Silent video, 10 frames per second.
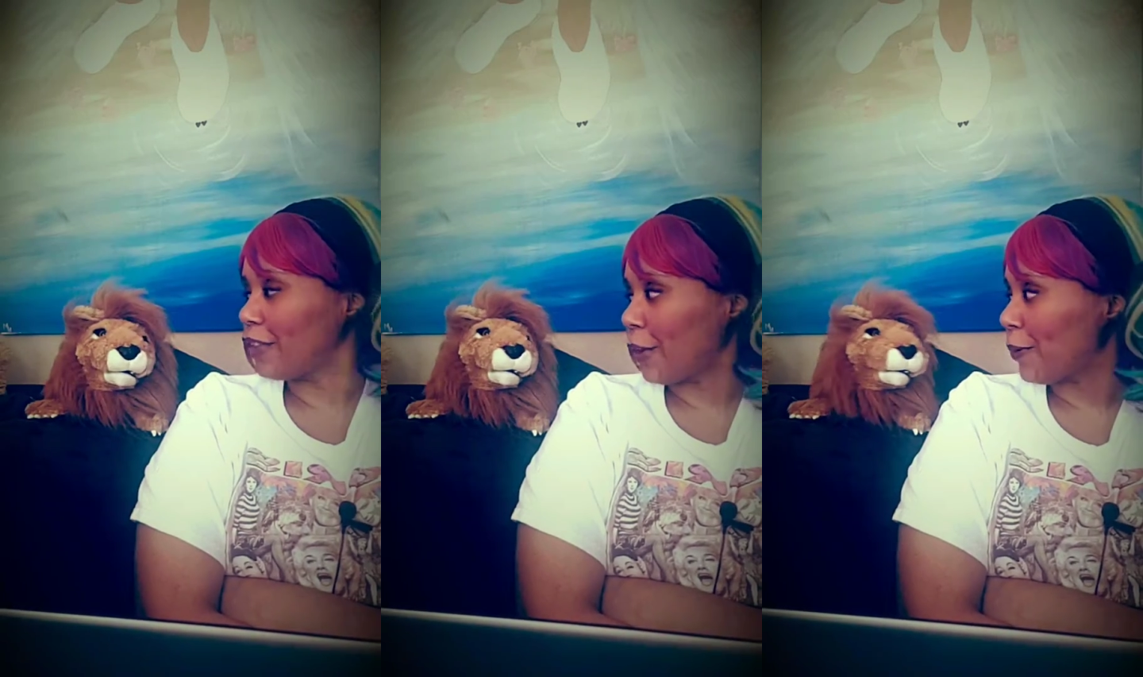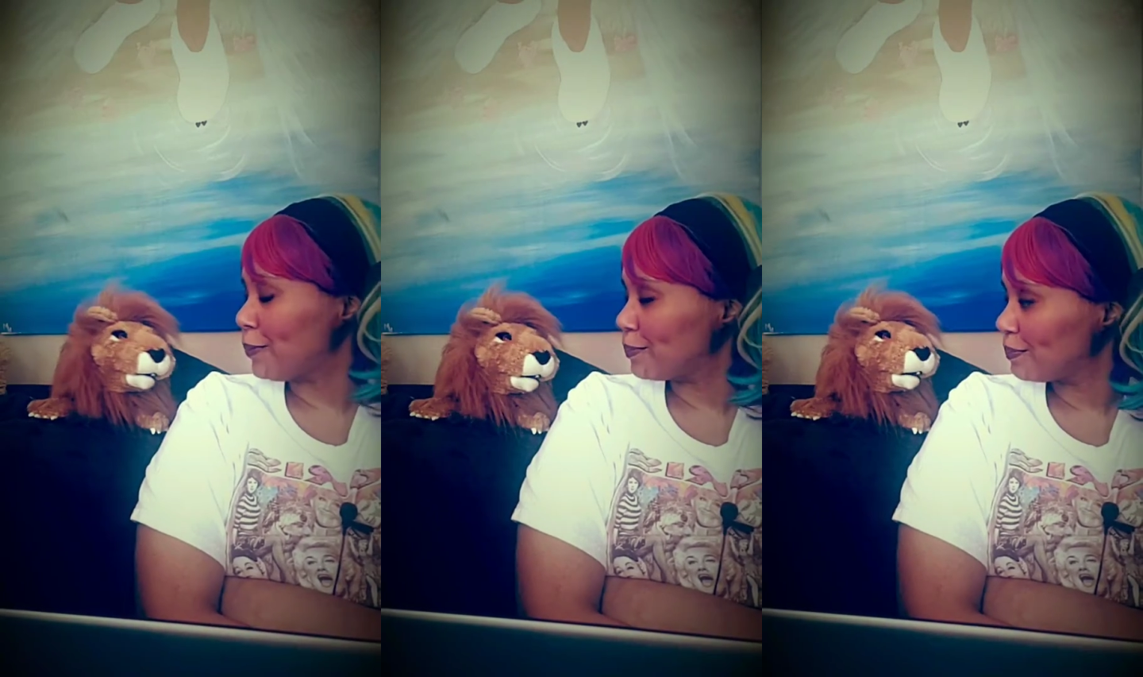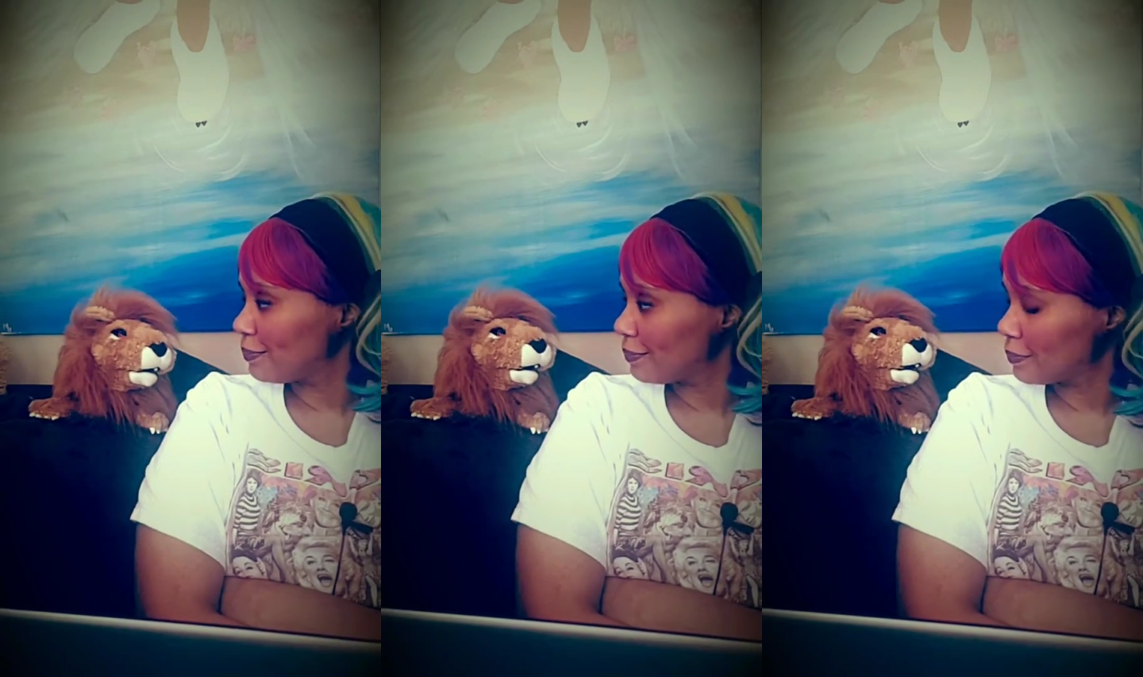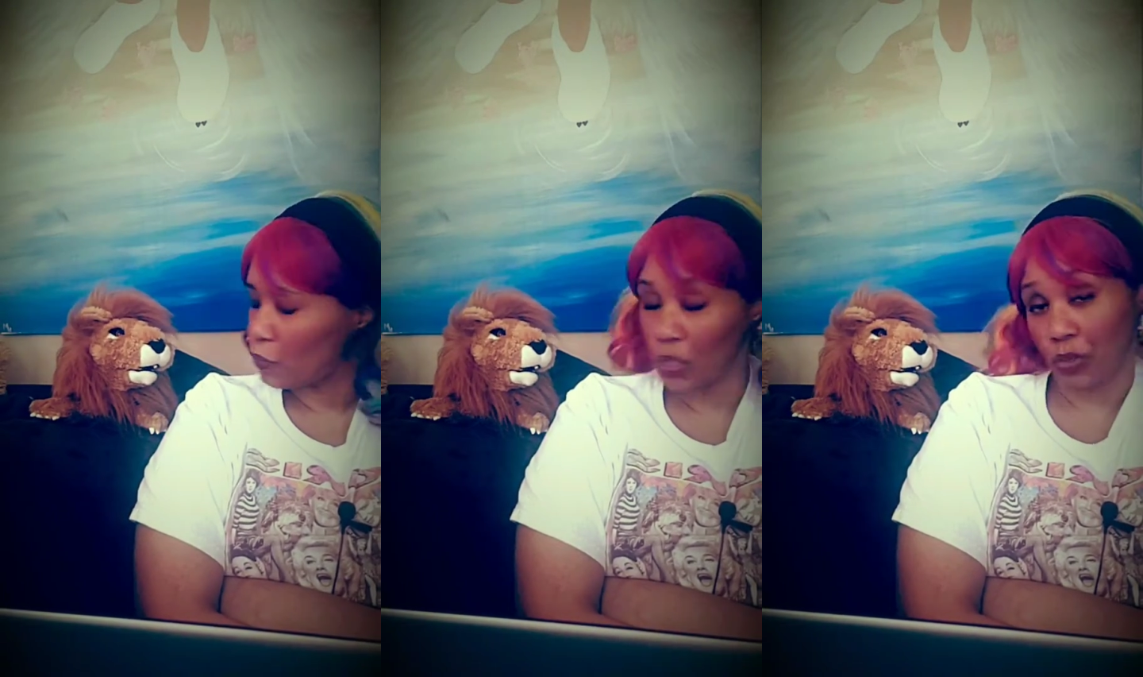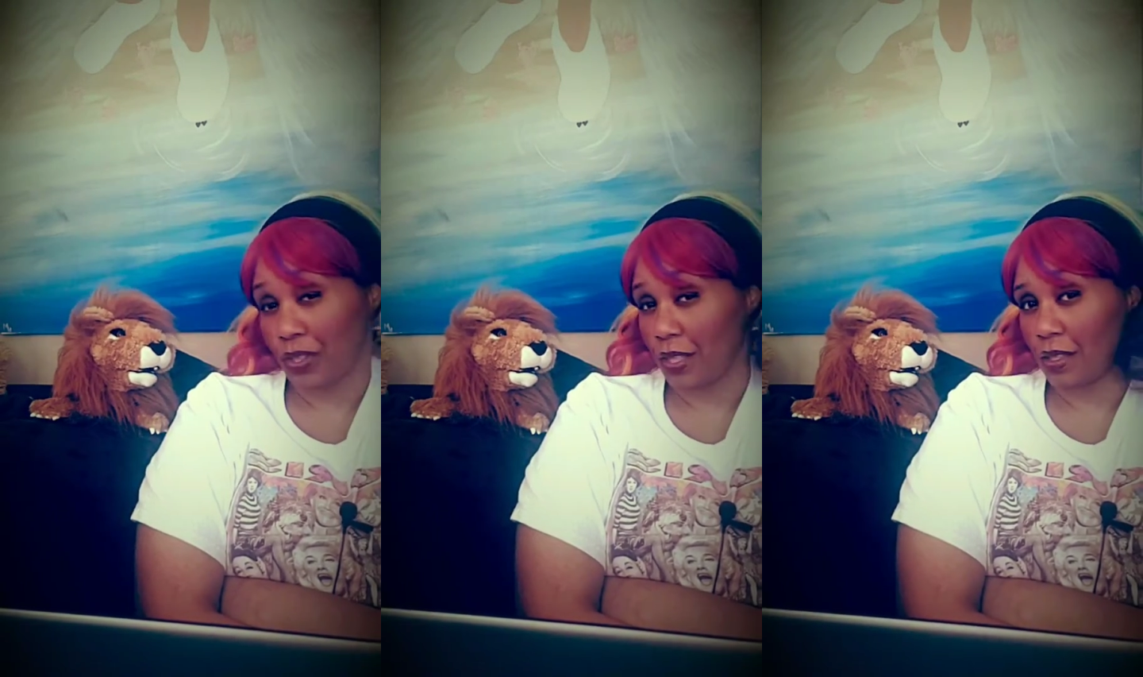though, when your
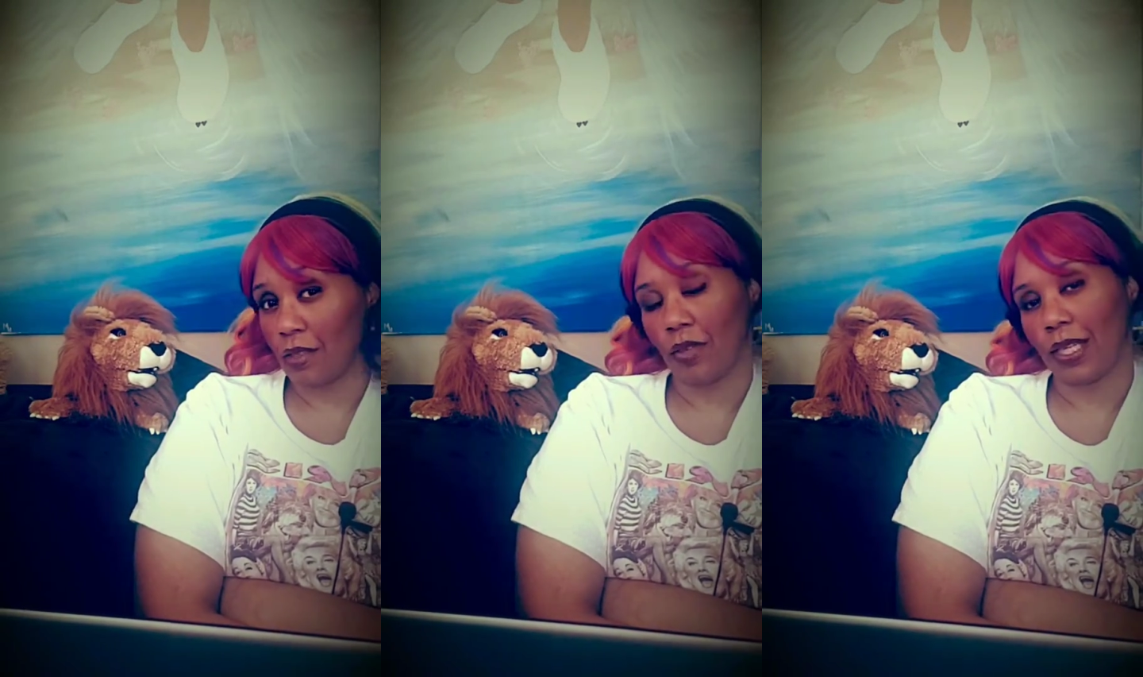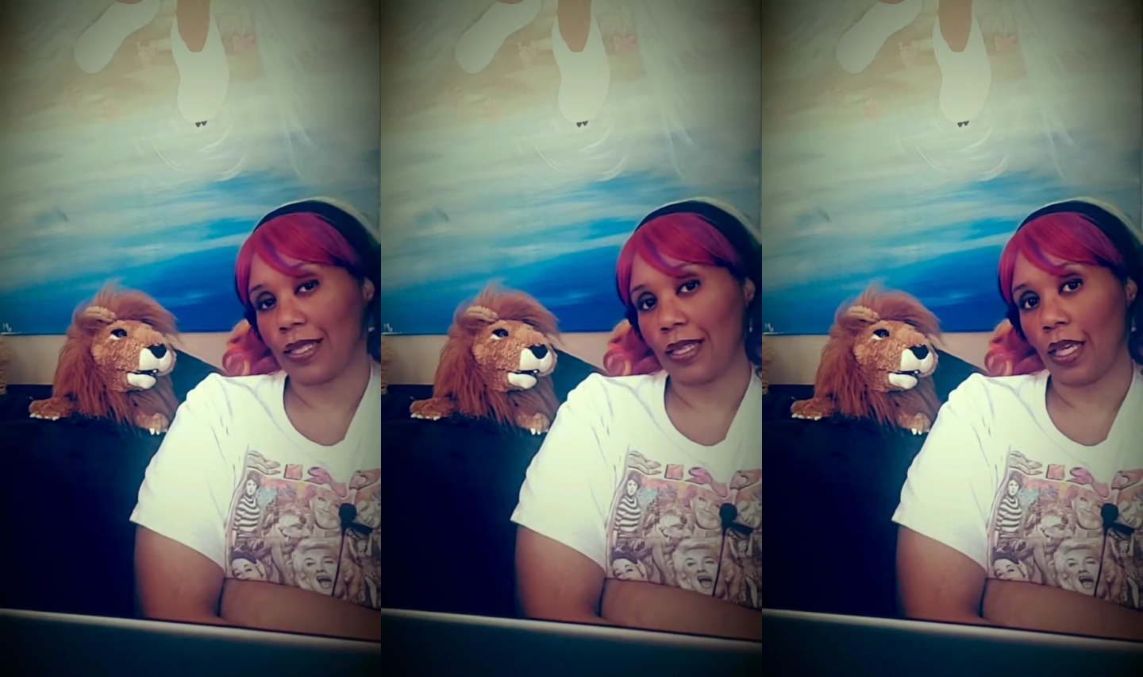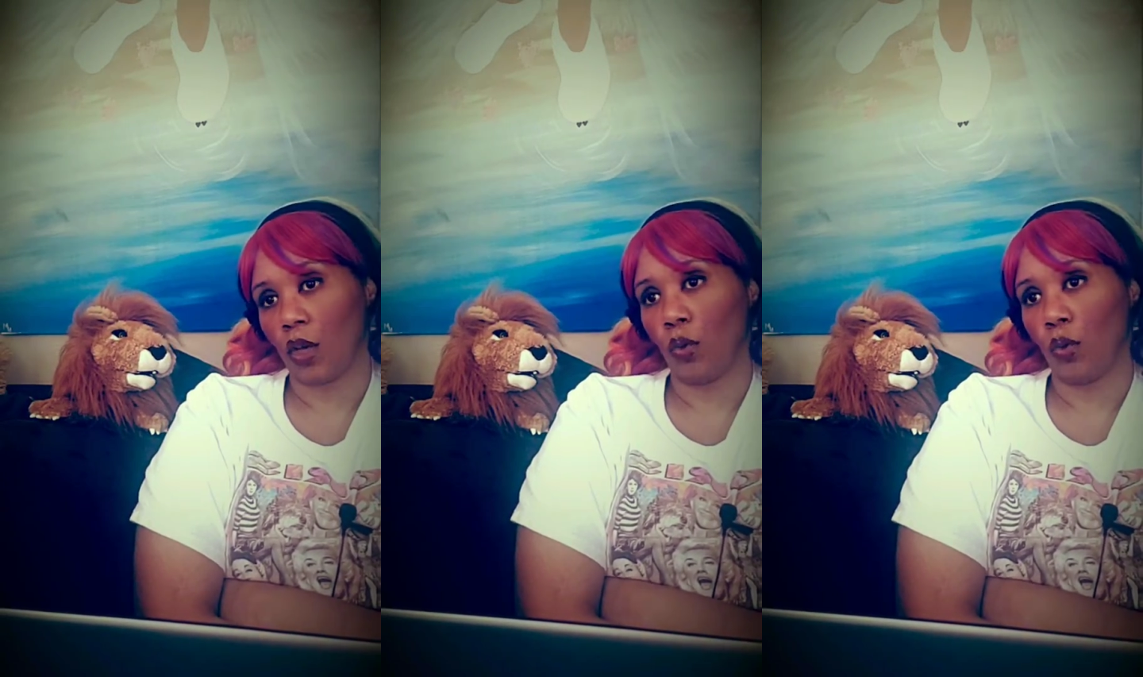sister's really sick